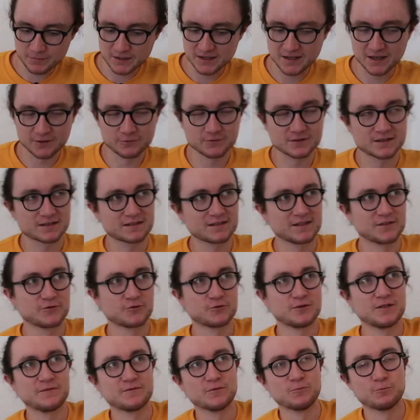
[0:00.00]
But yeah, it was
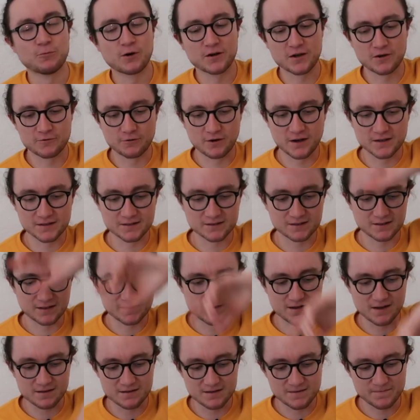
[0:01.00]
literally from one horizon to
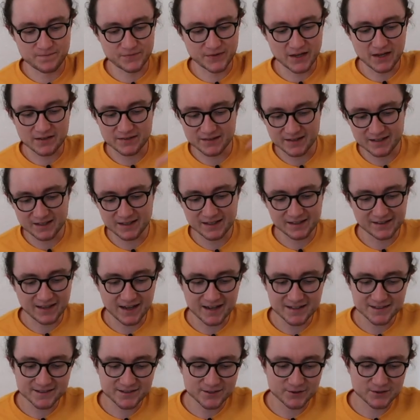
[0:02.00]
the other, and
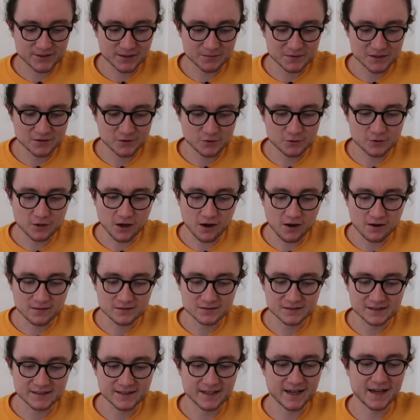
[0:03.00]
that is just something that you
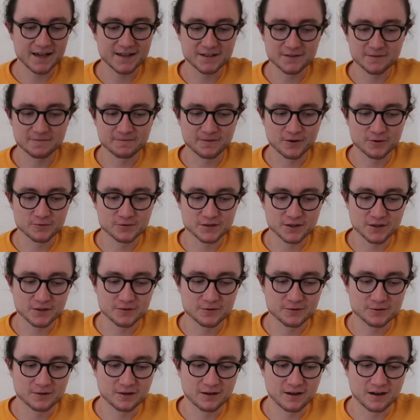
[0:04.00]
can't get in a
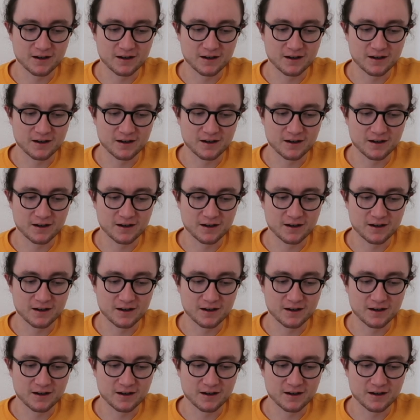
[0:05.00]
photo.